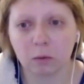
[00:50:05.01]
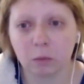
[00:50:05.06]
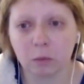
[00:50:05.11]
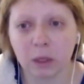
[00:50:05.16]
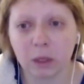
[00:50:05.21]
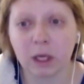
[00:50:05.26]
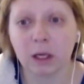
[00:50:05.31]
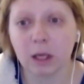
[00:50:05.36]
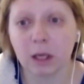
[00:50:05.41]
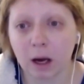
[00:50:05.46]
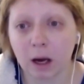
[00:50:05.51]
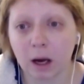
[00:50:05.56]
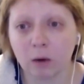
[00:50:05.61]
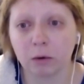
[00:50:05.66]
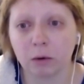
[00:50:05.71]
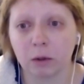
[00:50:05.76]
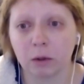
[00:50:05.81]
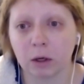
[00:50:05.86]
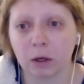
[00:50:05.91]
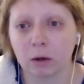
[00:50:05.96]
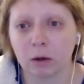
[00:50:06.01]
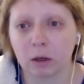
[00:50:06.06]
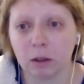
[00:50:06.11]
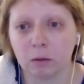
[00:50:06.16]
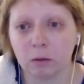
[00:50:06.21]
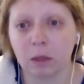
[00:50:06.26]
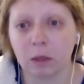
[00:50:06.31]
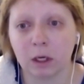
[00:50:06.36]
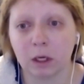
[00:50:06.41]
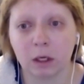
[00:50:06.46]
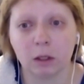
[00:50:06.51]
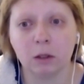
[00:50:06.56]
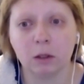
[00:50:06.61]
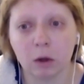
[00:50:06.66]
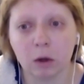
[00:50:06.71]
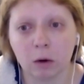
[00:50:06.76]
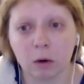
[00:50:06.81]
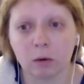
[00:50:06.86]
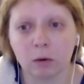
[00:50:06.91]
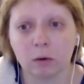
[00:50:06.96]
being out there and being
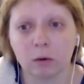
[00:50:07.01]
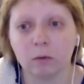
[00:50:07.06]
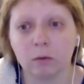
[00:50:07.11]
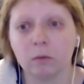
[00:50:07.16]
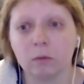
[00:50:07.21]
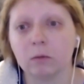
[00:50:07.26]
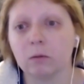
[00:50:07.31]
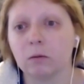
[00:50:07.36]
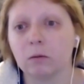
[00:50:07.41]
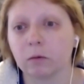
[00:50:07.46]
known